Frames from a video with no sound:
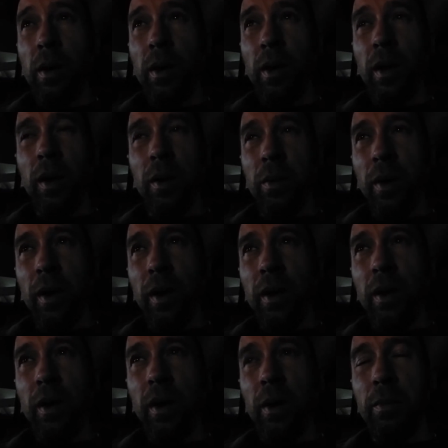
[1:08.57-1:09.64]
anyway,
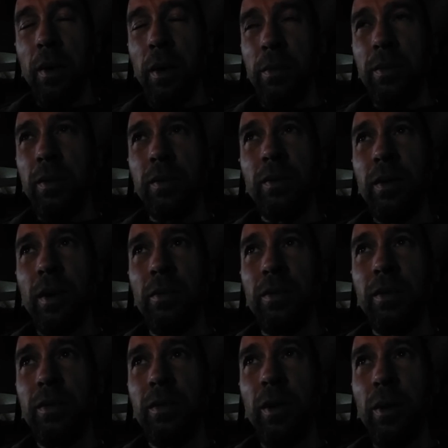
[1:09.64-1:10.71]
I'm, I'm I've
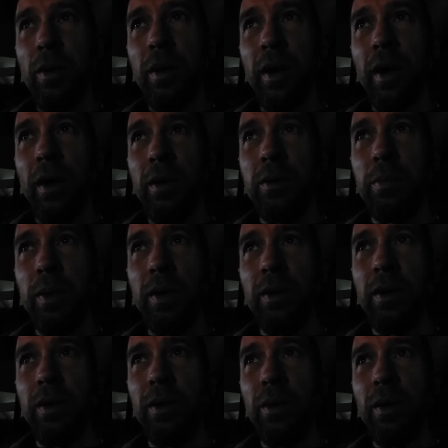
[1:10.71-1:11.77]
already kind of split
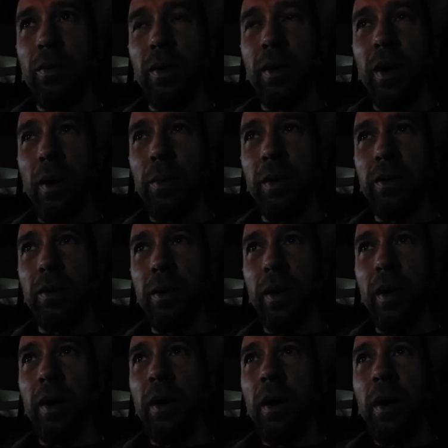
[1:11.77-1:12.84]
into two different topics
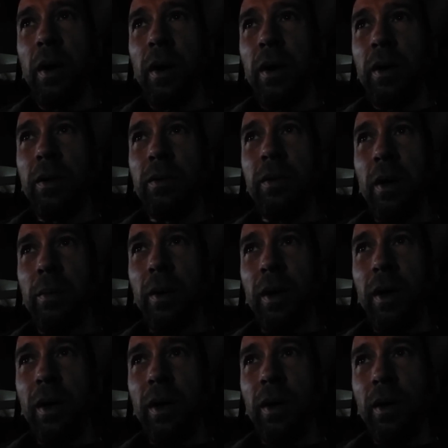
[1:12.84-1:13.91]
already.
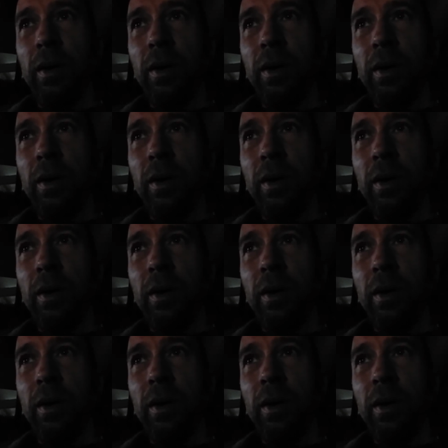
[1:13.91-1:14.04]
Somebody